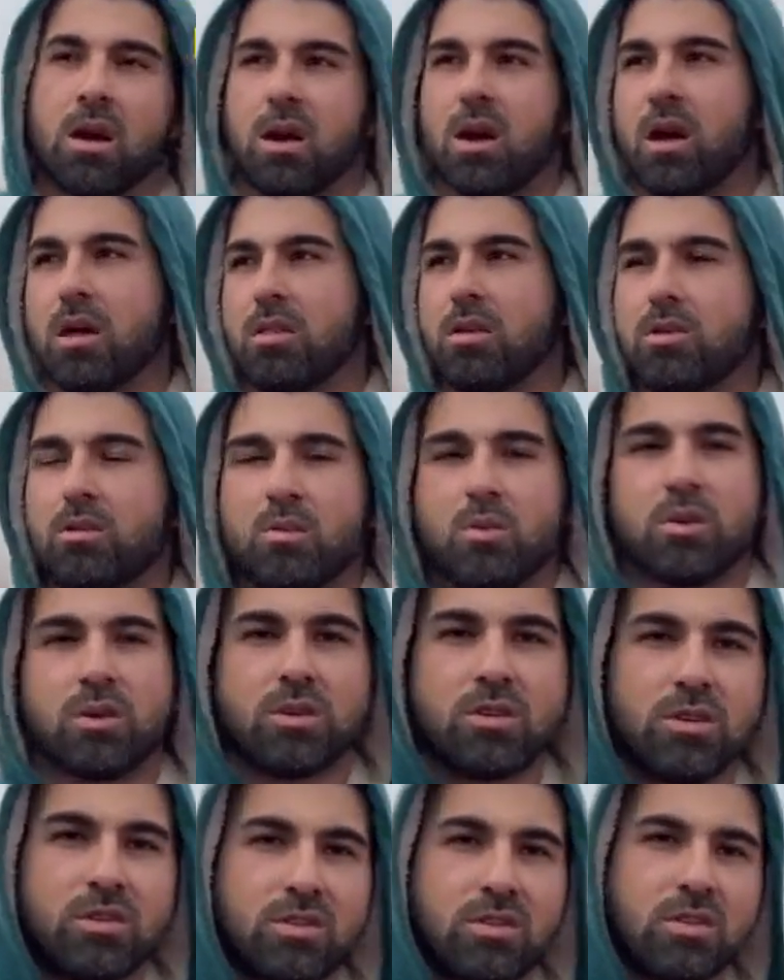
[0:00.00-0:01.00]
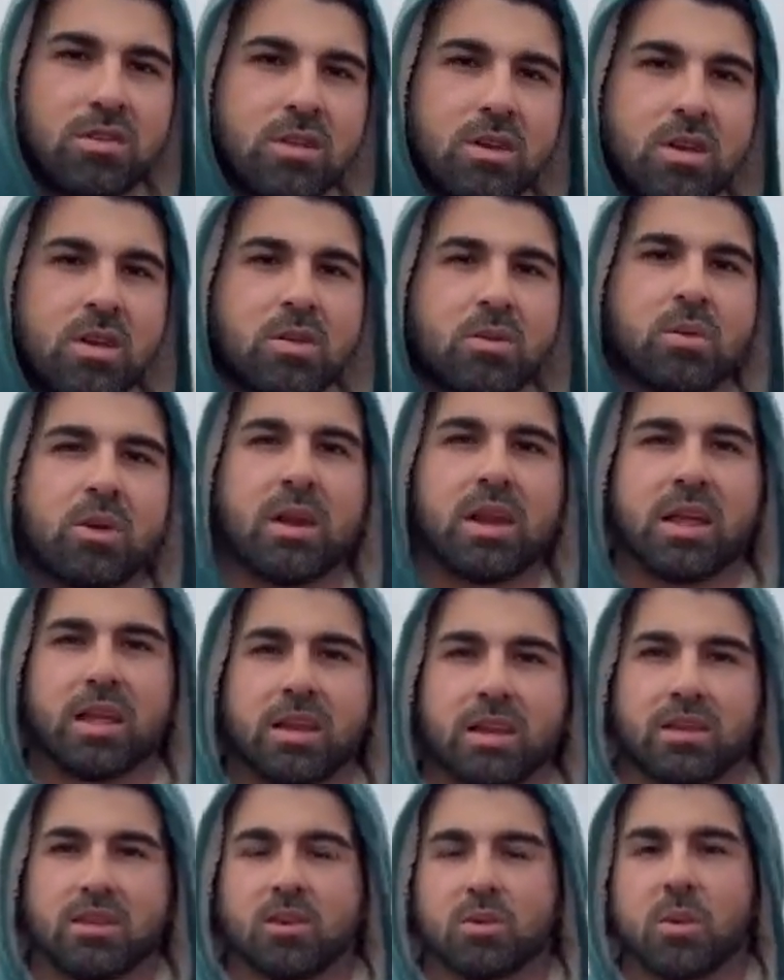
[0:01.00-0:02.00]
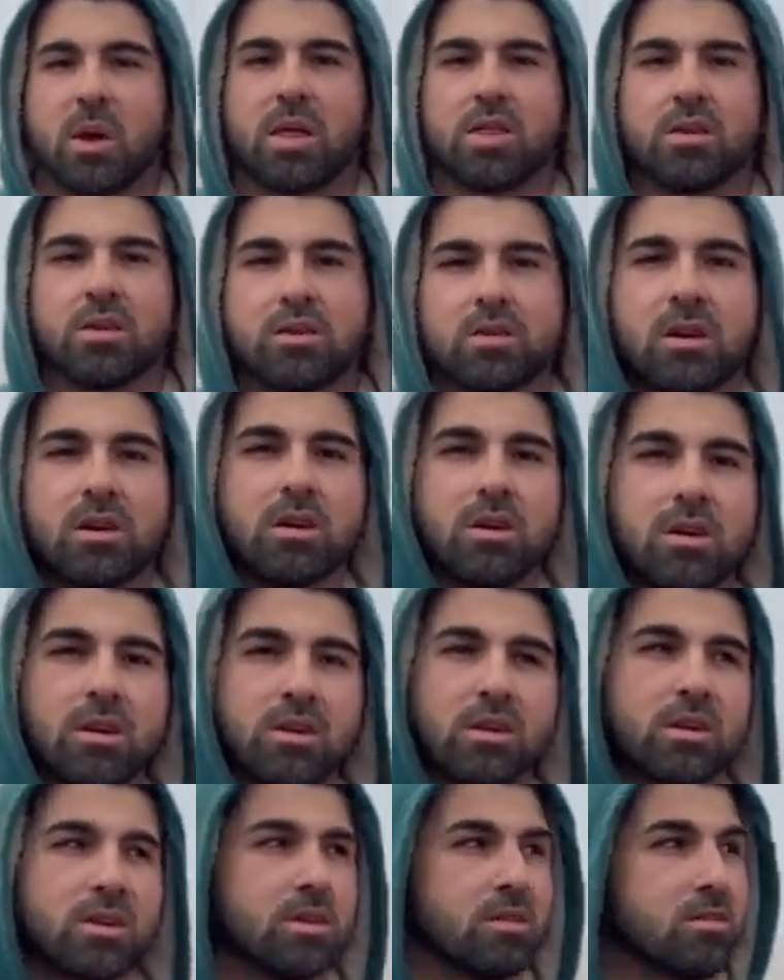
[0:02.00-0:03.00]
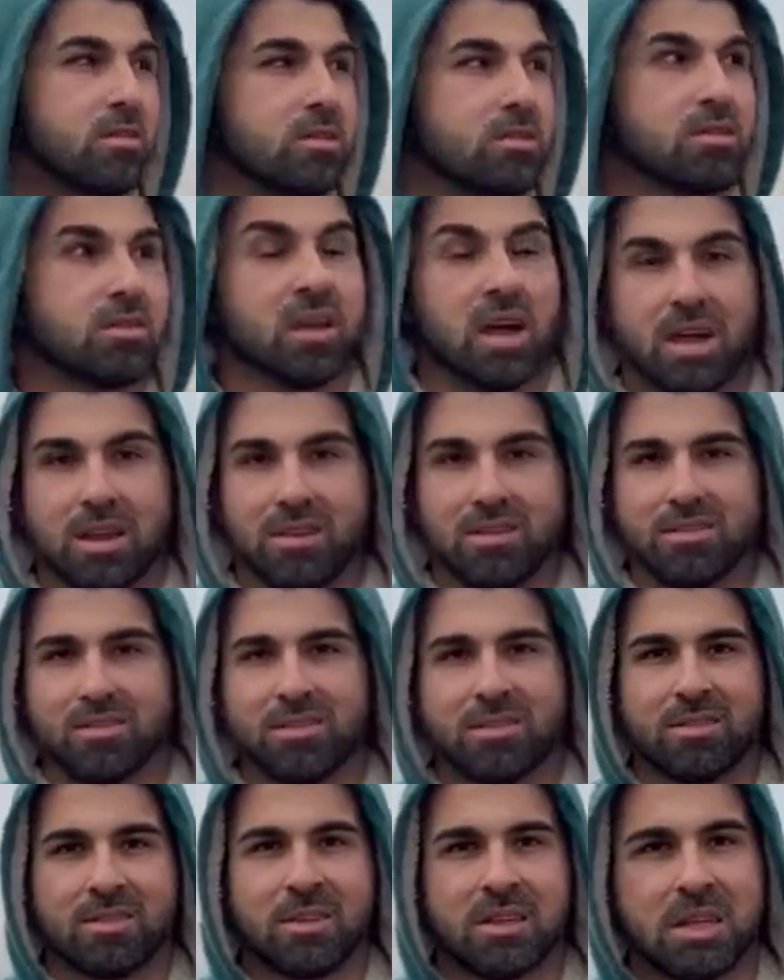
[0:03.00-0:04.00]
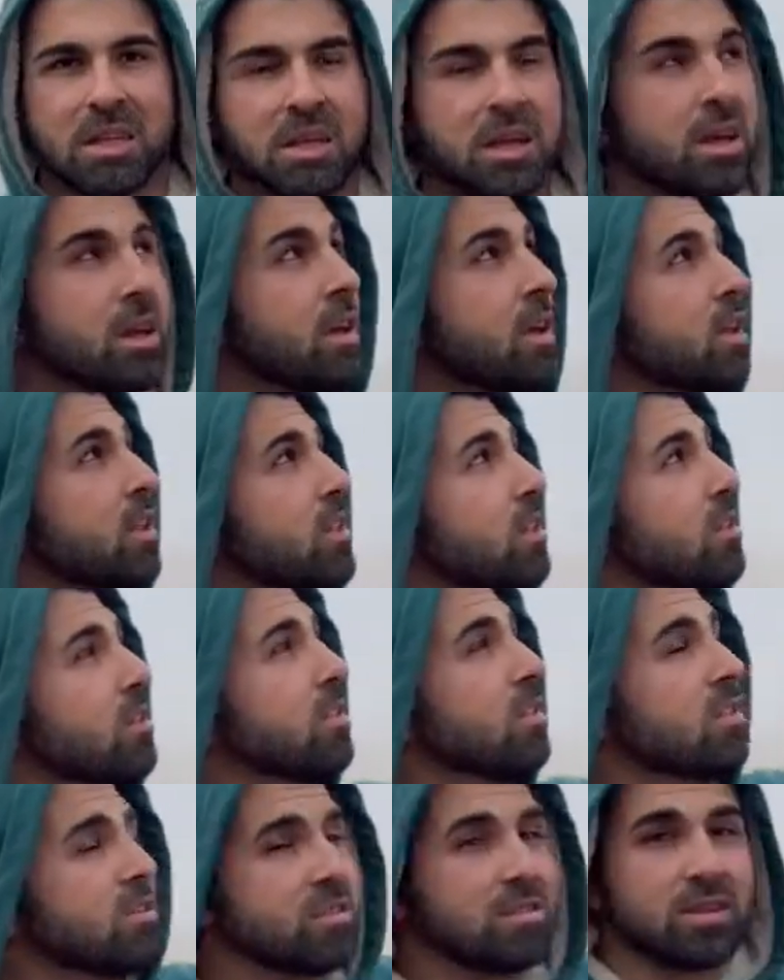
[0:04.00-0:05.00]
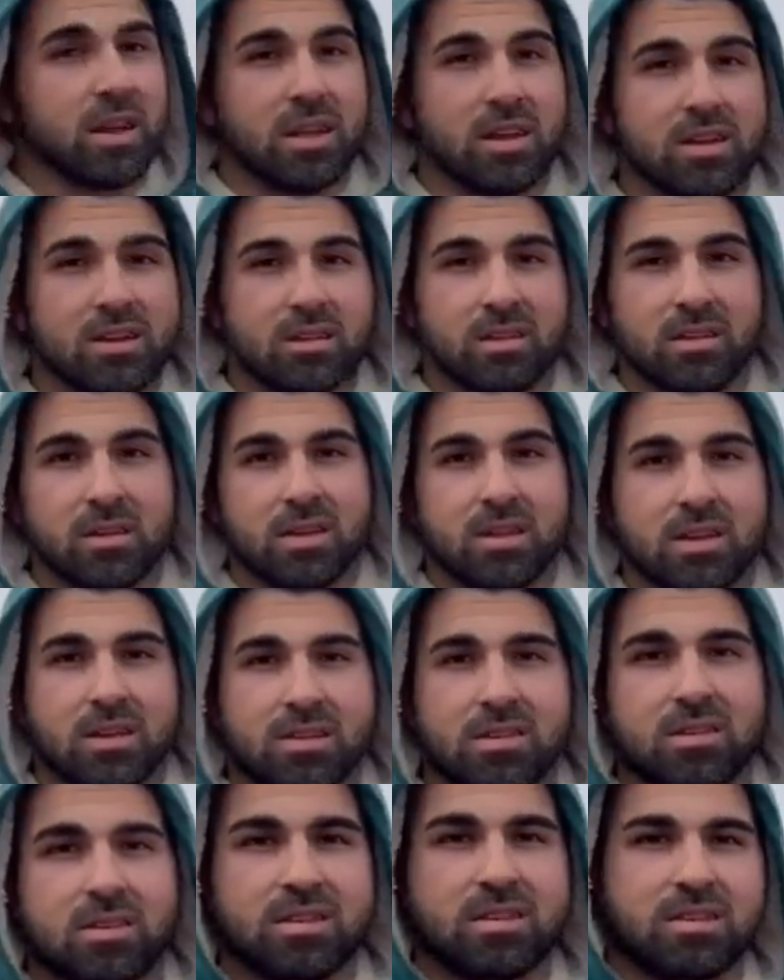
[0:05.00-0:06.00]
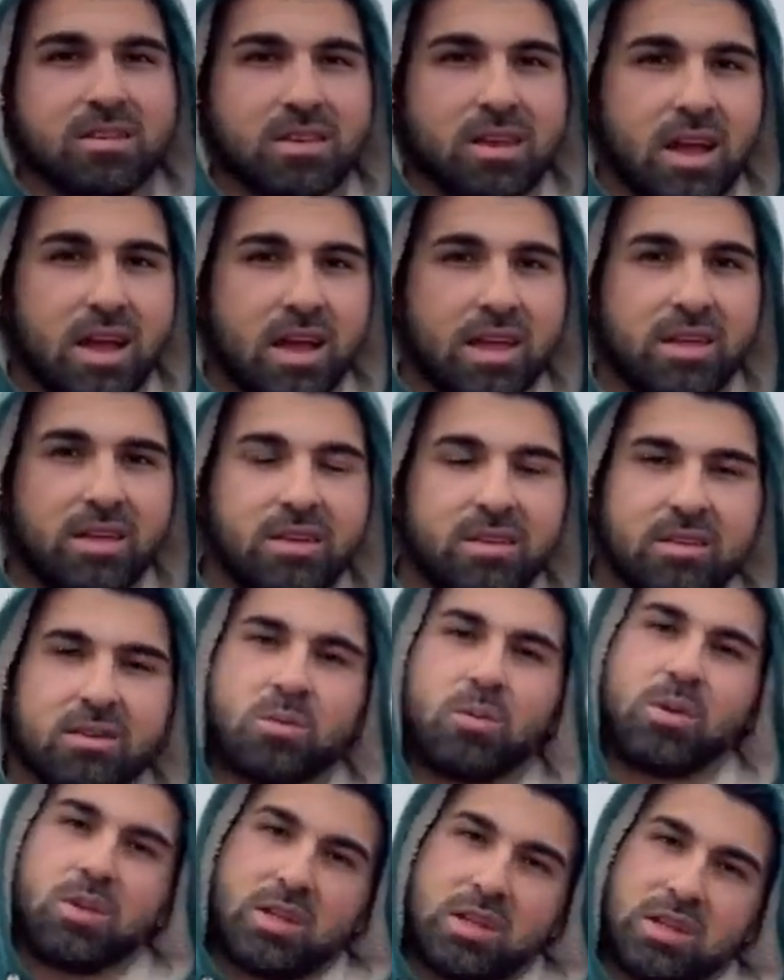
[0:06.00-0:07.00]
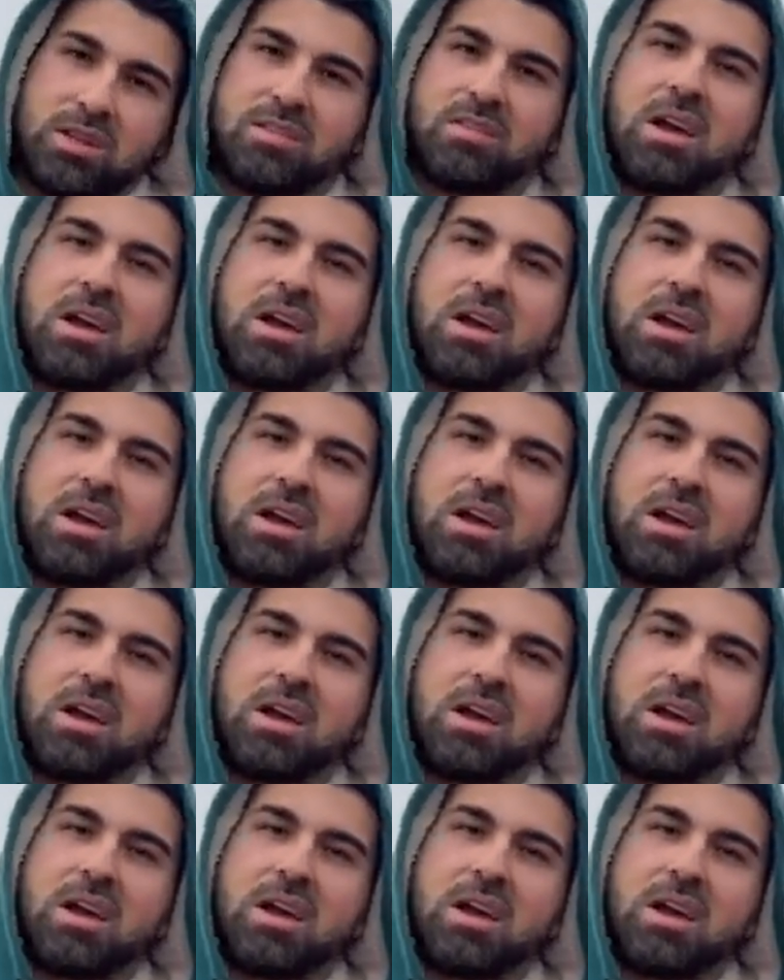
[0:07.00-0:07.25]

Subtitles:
Other words related to weather is sun. The sun is in the sky. Well, it is